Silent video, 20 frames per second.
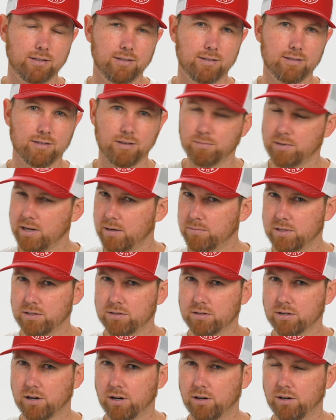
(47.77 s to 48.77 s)
Sometimes
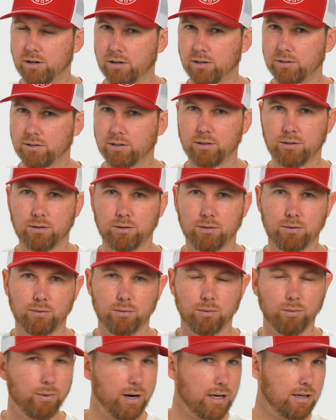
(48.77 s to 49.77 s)
these are called
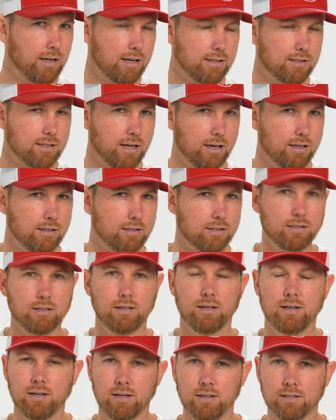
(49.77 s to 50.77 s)
red dot sights.
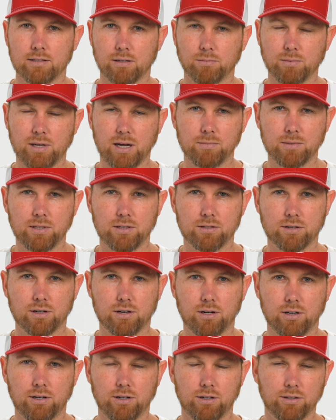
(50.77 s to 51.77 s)
Sometimes these are
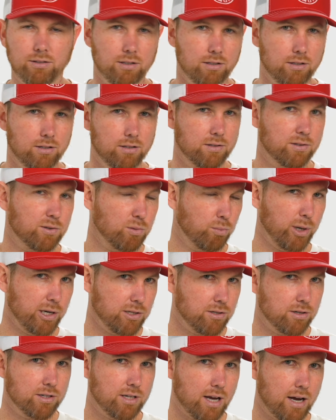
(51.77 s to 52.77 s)
called
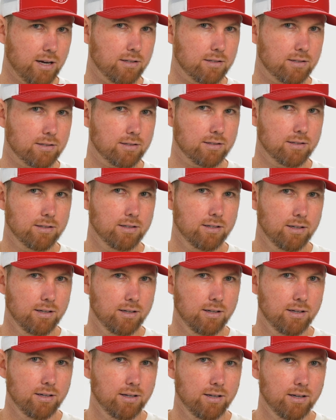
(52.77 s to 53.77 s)
suppressor sights.
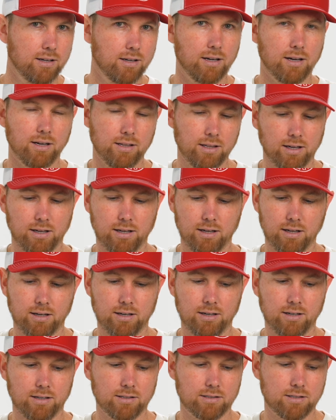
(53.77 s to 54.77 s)
And
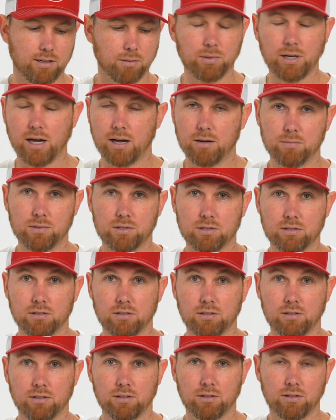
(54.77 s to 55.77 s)
then sometimes
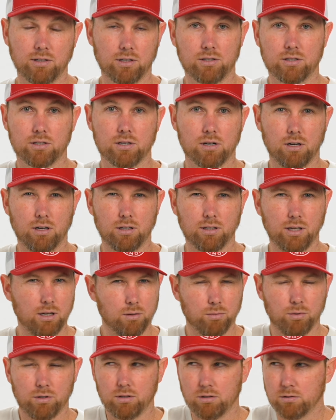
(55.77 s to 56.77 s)
they're just called, hey,
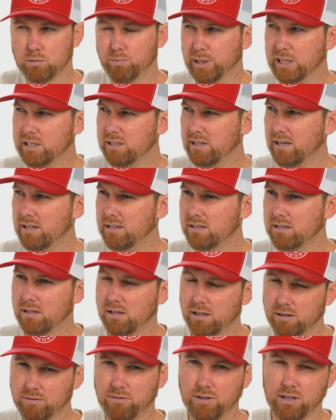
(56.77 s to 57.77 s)
what are those big sights that
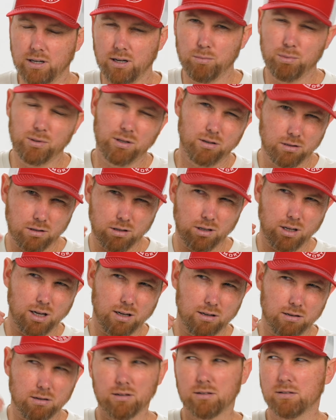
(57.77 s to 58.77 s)
like fit up, but they're a little
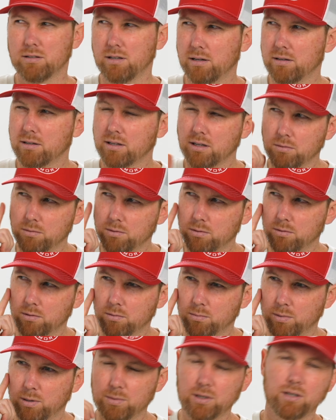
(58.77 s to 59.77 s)
high? I can't really
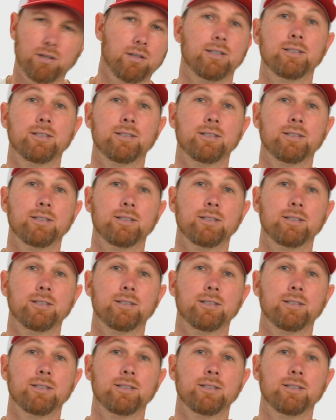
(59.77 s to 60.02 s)
remember.